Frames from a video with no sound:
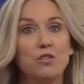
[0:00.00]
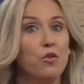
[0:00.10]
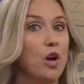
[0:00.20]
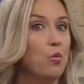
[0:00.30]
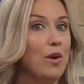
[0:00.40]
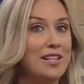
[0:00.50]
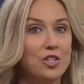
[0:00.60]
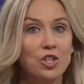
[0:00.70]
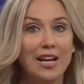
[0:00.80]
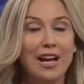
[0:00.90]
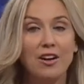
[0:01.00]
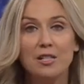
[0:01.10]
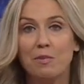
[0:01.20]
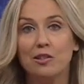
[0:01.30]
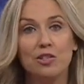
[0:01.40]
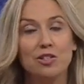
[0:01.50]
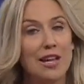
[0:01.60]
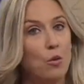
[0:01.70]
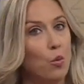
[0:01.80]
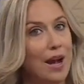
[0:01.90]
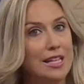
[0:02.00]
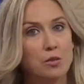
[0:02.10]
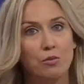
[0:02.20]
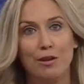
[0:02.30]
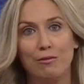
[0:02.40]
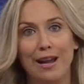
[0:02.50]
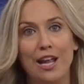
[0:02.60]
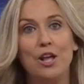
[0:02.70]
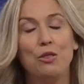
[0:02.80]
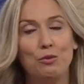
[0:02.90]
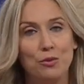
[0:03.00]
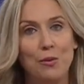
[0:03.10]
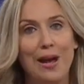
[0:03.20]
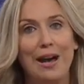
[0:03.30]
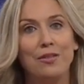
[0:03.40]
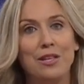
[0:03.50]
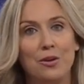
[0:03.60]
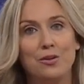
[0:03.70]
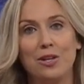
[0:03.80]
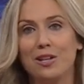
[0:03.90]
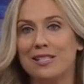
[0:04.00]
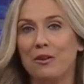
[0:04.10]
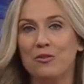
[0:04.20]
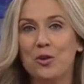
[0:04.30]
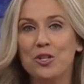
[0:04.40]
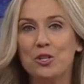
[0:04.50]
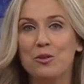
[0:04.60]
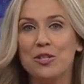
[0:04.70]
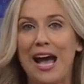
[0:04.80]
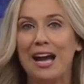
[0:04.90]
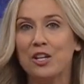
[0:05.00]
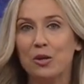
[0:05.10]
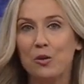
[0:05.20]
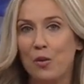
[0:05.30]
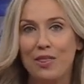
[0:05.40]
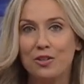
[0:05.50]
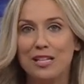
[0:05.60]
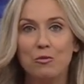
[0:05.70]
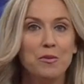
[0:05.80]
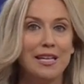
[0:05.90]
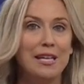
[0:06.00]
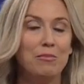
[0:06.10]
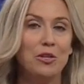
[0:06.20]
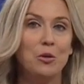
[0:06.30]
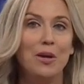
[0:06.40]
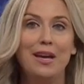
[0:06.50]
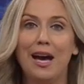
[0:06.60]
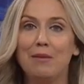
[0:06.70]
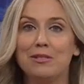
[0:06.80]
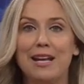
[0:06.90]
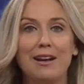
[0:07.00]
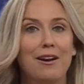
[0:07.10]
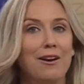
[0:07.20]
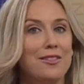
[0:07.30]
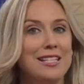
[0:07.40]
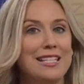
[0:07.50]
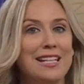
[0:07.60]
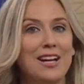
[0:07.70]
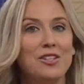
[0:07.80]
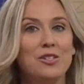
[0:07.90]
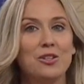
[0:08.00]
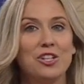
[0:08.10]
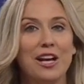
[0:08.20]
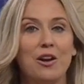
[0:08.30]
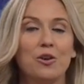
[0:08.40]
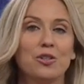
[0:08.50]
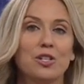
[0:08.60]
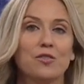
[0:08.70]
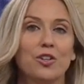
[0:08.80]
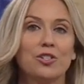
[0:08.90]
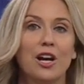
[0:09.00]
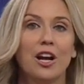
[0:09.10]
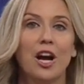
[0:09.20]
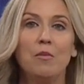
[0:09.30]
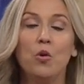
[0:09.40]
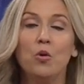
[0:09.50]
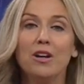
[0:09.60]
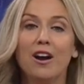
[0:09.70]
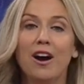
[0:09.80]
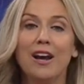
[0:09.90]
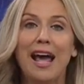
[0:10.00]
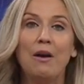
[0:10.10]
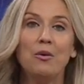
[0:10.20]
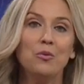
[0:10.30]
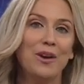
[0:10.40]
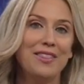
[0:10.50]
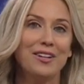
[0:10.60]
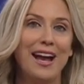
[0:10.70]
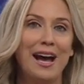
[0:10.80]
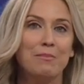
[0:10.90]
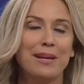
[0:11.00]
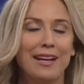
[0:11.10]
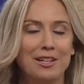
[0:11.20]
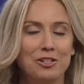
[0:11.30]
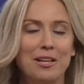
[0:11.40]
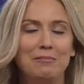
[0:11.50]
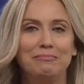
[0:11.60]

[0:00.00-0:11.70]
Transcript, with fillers: for our western counties, but it looks like widespread rain throughout the Ozarks. Now, of course, your most accurate weather team will be keeping you up to date on all the details. You can check out ozarksfirst.com or on our weather app. Angela?